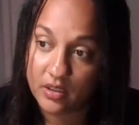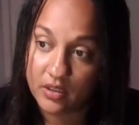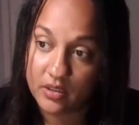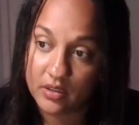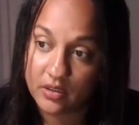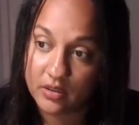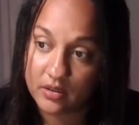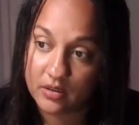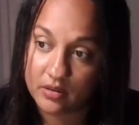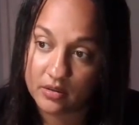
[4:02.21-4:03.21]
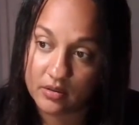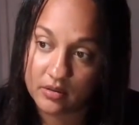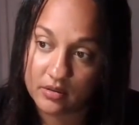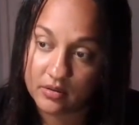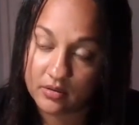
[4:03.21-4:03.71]

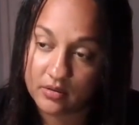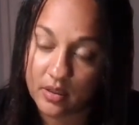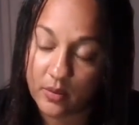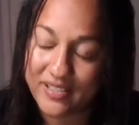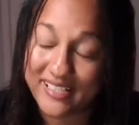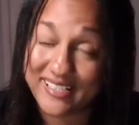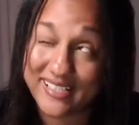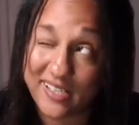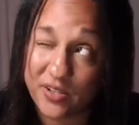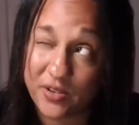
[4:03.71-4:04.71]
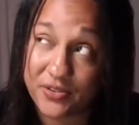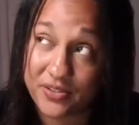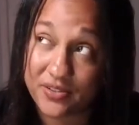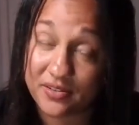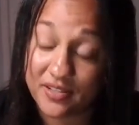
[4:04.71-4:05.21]
I want to see
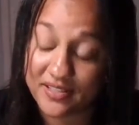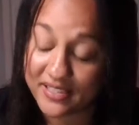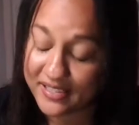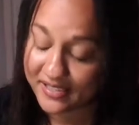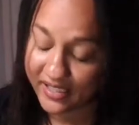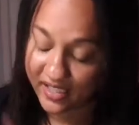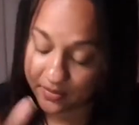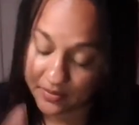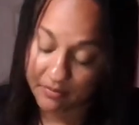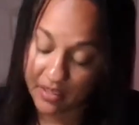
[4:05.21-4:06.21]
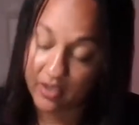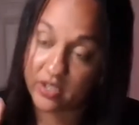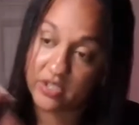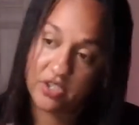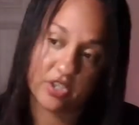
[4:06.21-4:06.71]
singles, because this is telling me
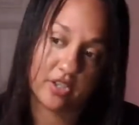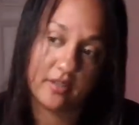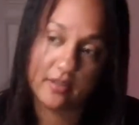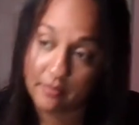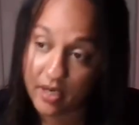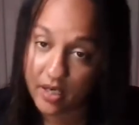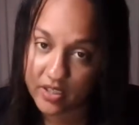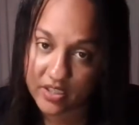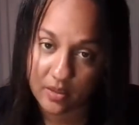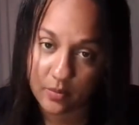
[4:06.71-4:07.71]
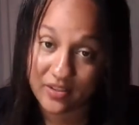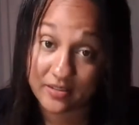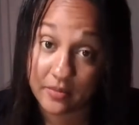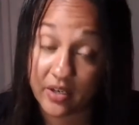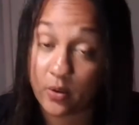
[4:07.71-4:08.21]
marriage. Someone is
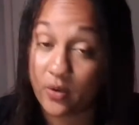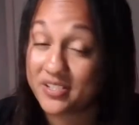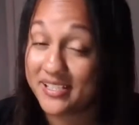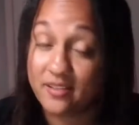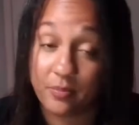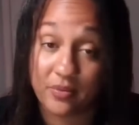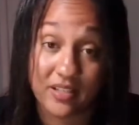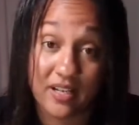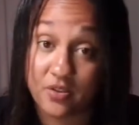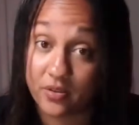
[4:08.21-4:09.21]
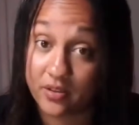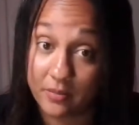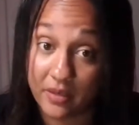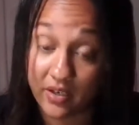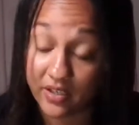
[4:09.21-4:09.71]
married or sees the potential in a
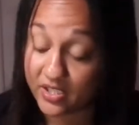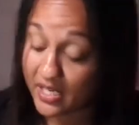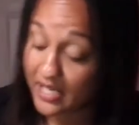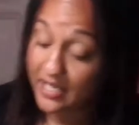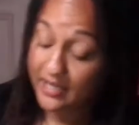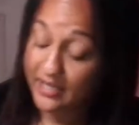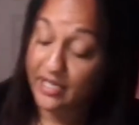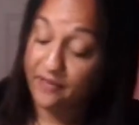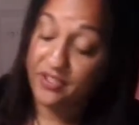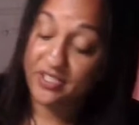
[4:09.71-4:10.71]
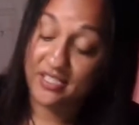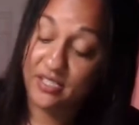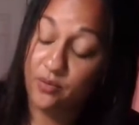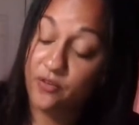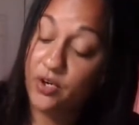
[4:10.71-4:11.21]
marriage. Like, if this is
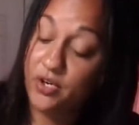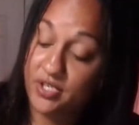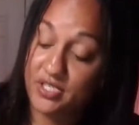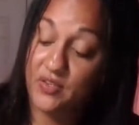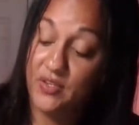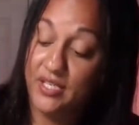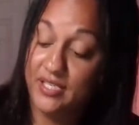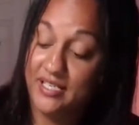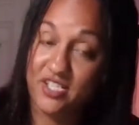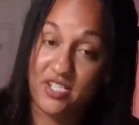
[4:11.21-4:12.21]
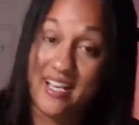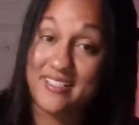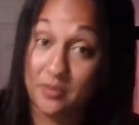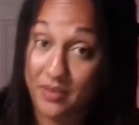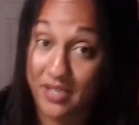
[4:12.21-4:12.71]
in reverse, then it's yet
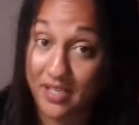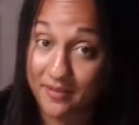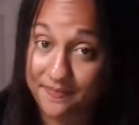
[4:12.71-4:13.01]
to be.